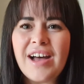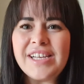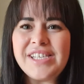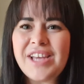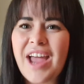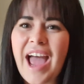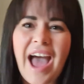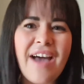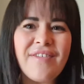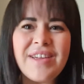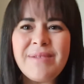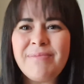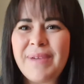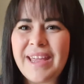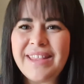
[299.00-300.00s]
So
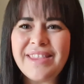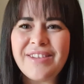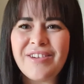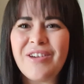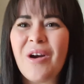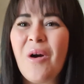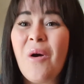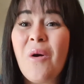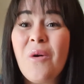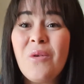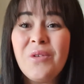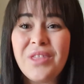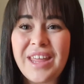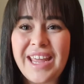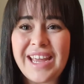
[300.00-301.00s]
having been through
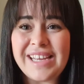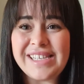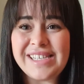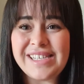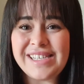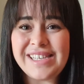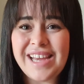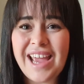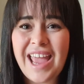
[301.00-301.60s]
all this,